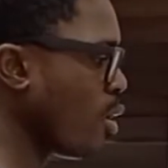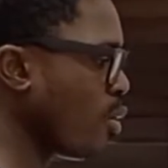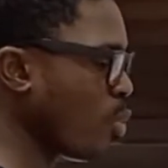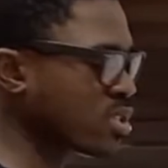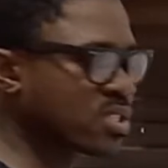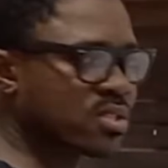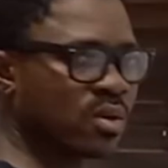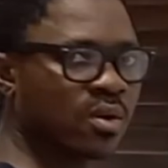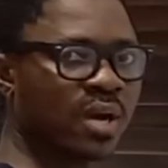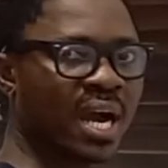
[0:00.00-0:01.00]
what
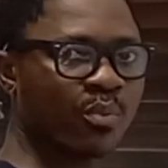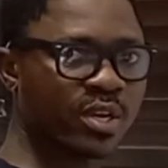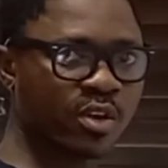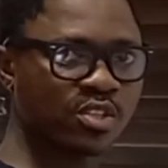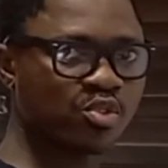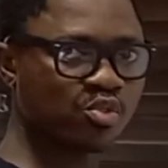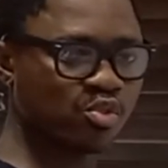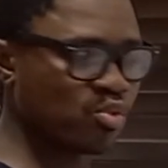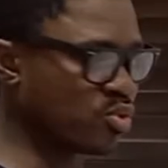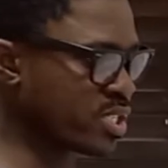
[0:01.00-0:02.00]
are we going to
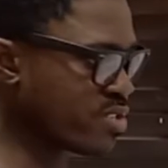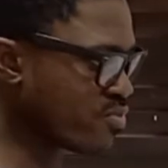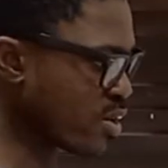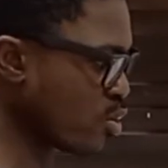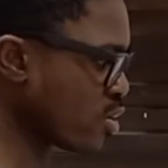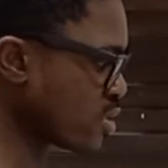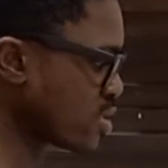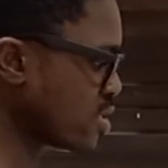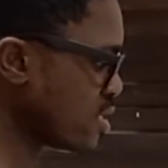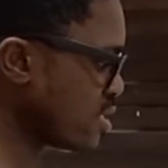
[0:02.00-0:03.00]
use in record
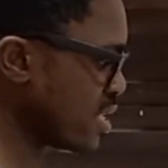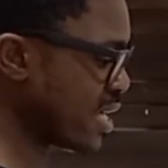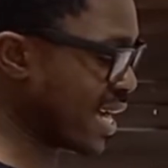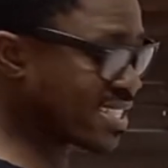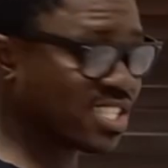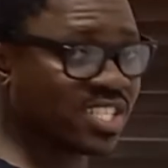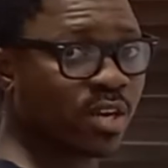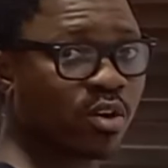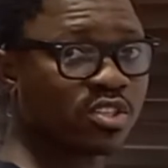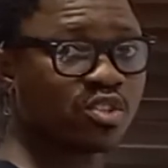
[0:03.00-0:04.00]
at initial
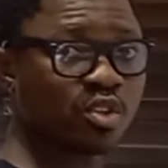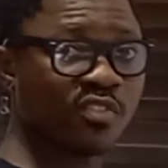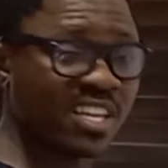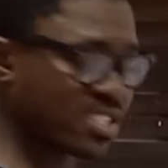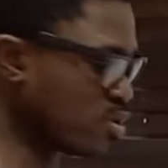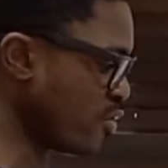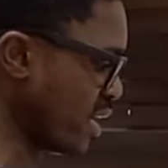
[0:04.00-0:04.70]
recognition of exchange of